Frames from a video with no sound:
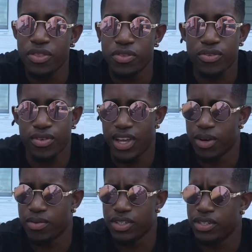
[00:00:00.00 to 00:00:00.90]
So yeah,
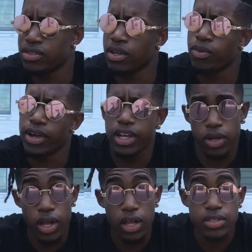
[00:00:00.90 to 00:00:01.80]
when she was like, "What?
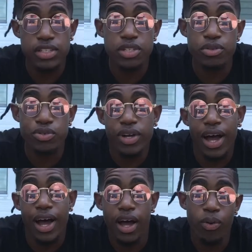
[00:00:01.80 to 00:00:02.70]
Let's see what you
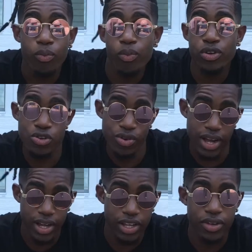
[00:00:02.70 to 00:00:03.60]
got, huh? What you
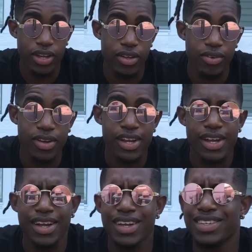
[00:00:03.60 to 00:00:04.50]
got? Can you?"
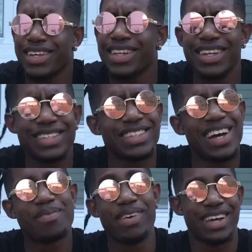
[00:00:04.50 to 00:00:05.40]
I was like, "Let's
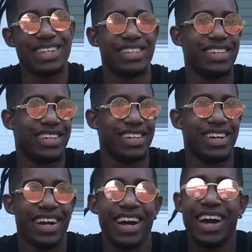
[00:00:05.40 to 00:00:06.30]
not make a scene in
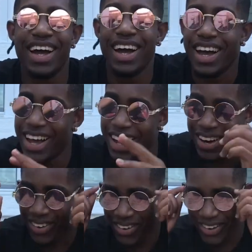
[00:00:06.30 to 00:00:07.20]
there. I
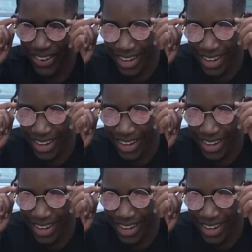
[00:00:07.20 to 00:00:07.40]
don't know.